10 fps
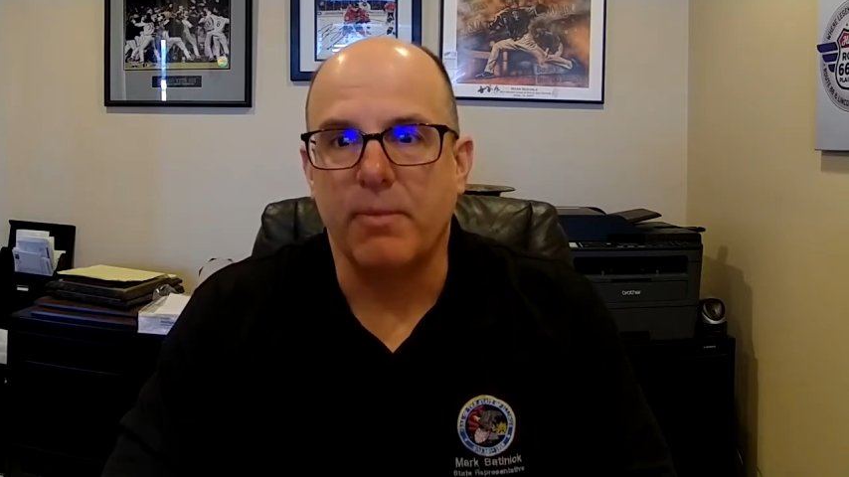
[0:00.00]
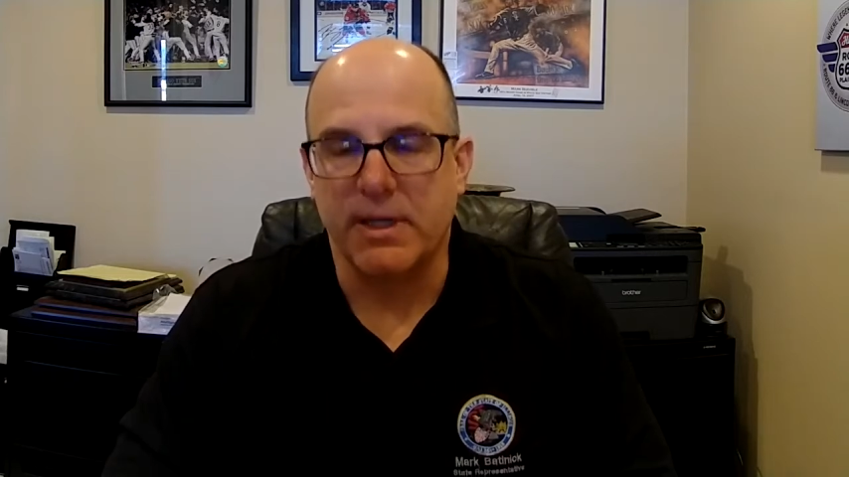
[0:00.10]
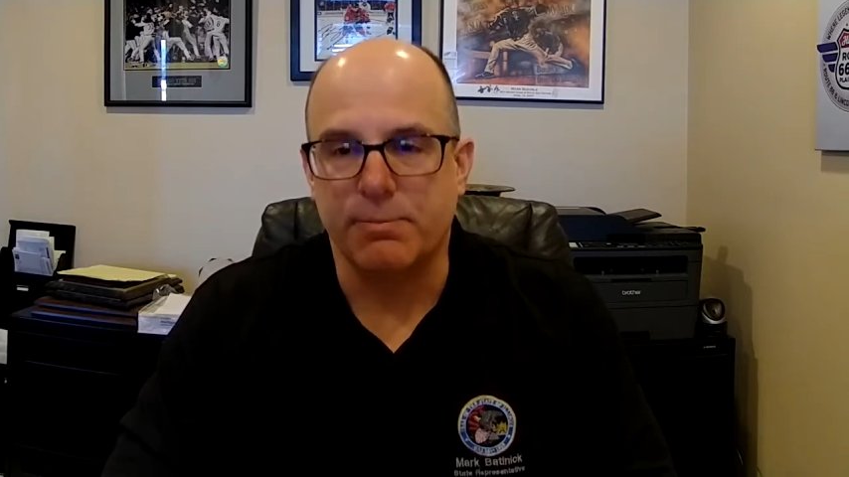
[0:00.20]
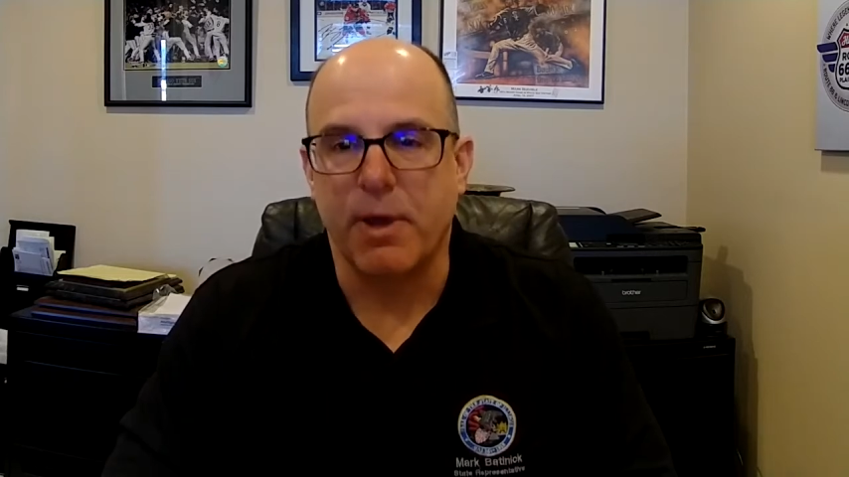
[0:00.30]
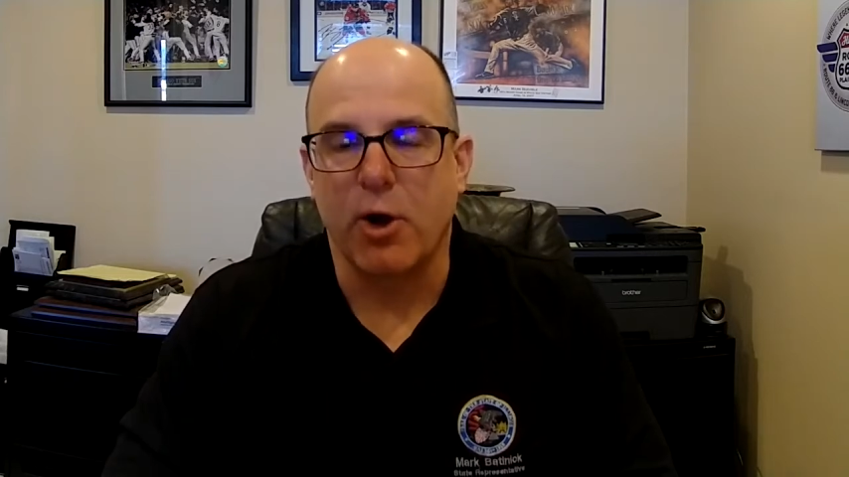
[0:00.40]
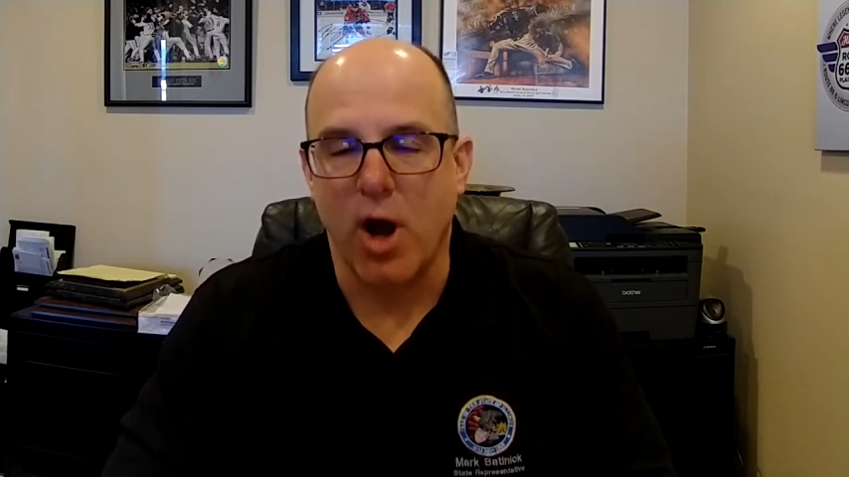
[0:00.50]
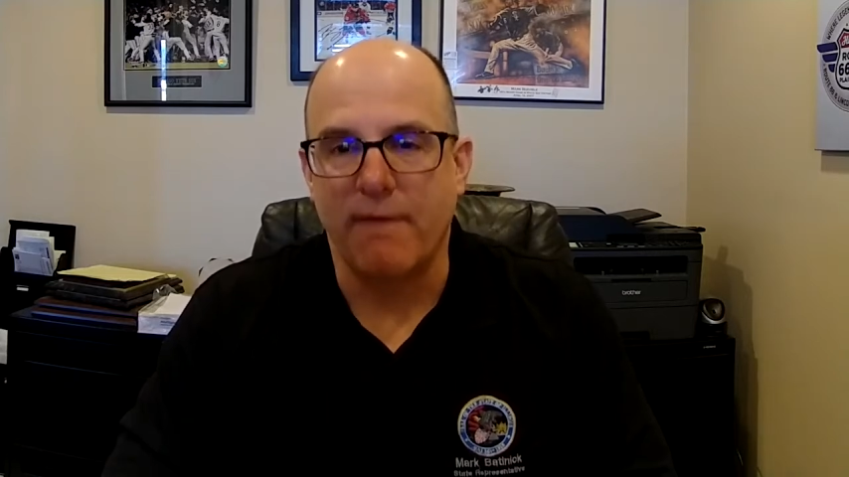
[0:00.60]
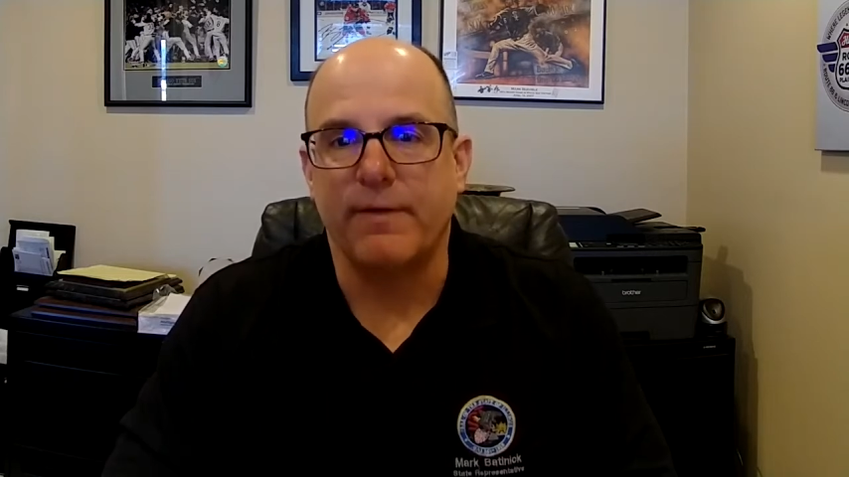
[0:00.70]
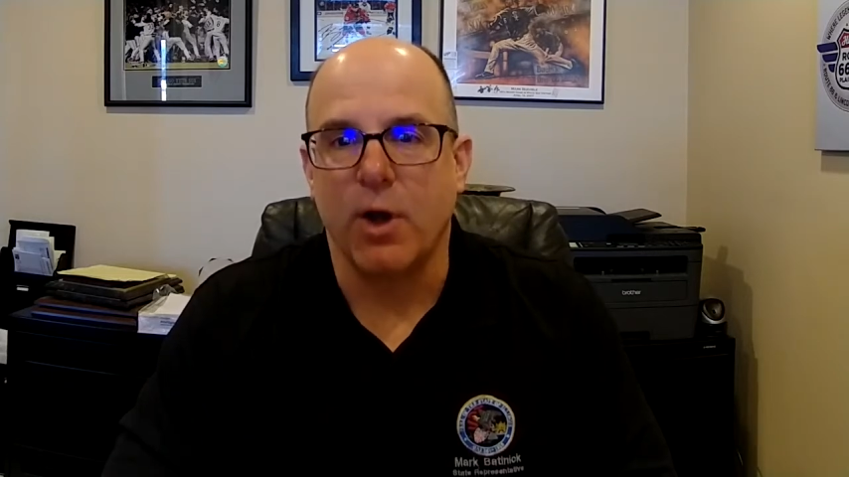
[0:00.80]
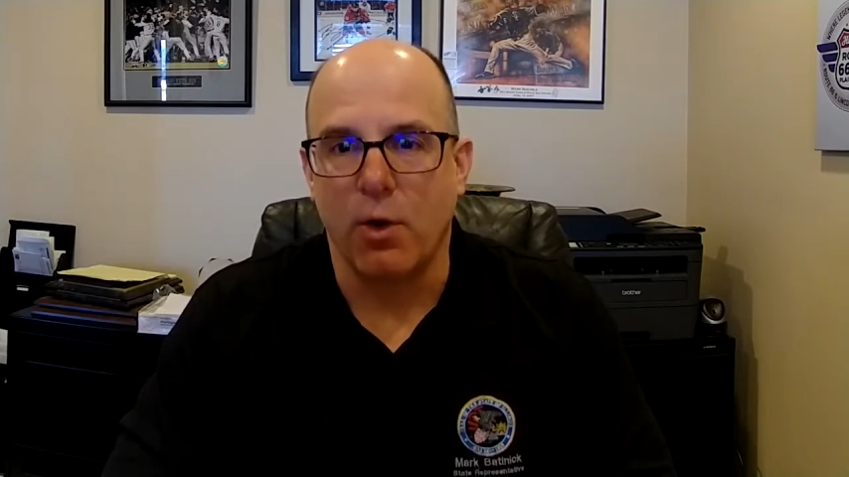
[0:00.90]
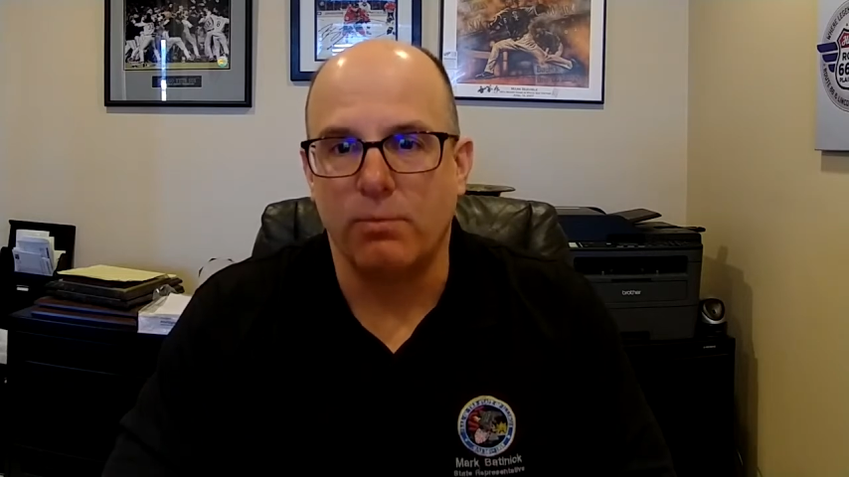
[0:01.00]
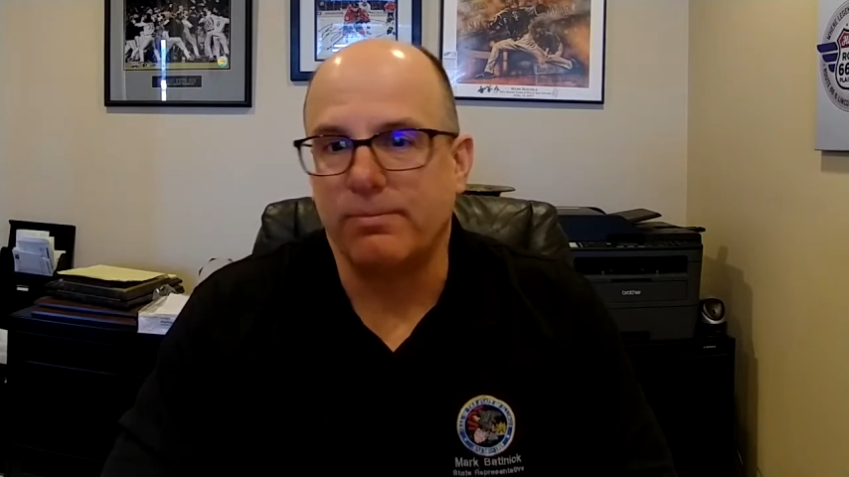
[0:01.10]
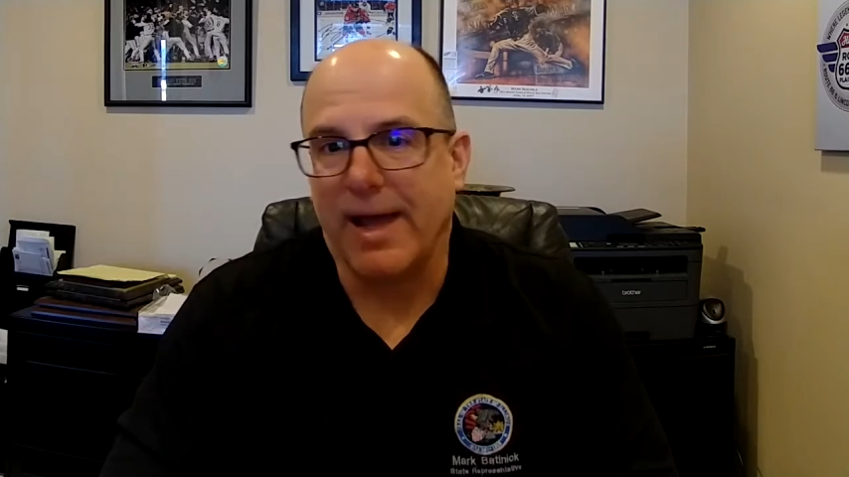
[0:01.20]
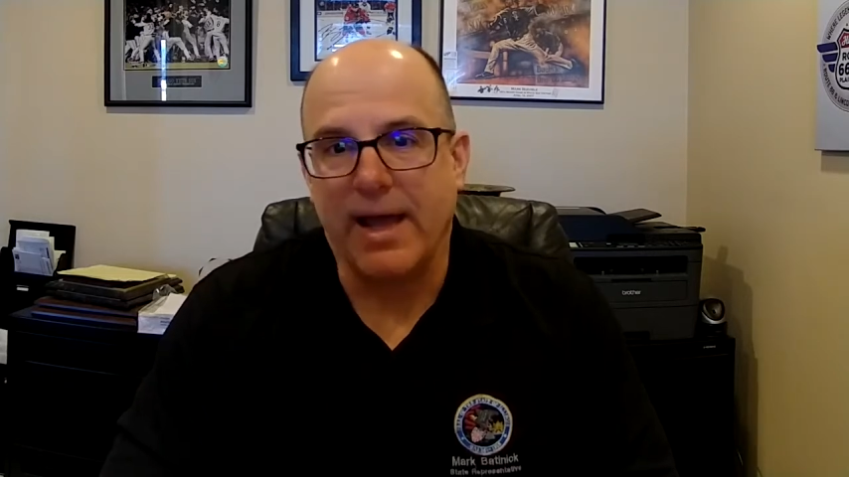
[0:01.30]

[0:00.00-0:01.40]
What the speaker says: is better off at home.